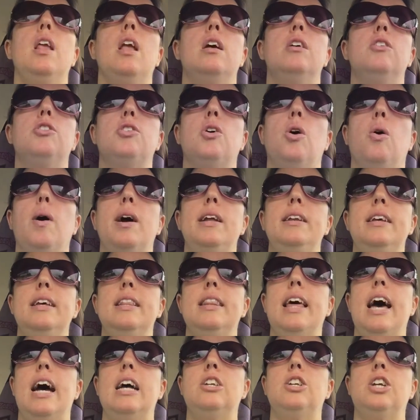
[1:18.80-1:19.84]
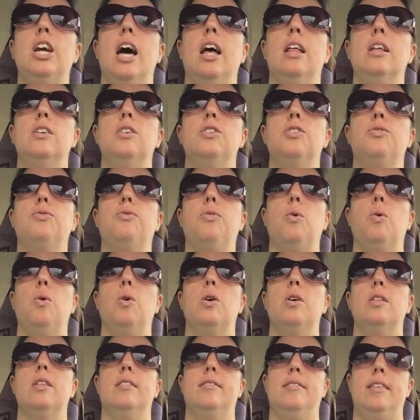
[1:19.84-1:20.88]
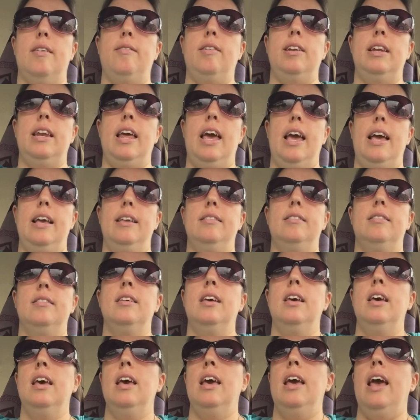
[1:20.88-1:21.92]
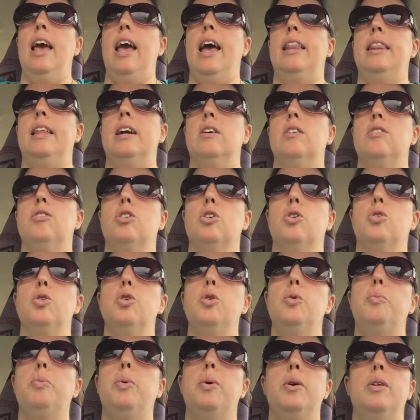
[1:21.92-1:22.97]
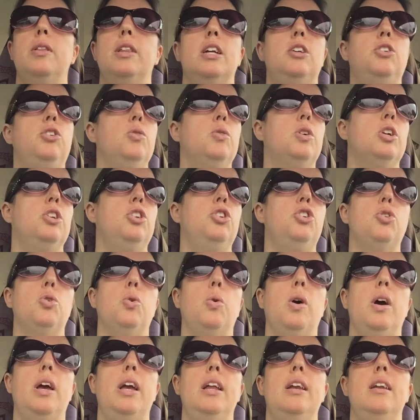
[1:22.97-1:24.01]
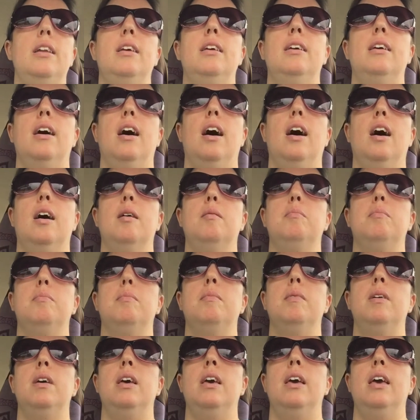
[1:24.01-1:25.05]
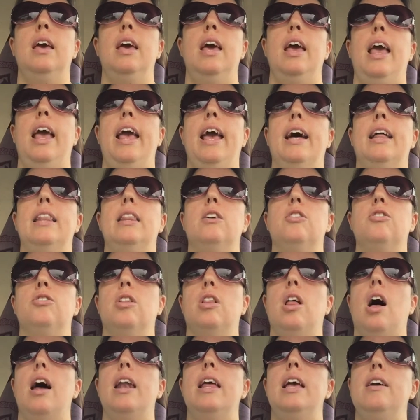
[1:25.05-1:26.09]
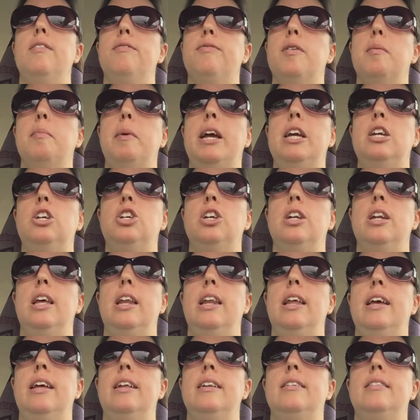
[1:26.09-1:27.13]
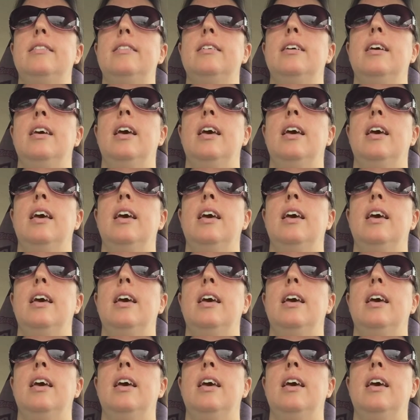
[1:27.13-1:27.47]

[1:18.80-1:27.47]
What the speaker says: So I did that challenge for the 7 days, and there is a group that you can join, and there's a lot of information in it.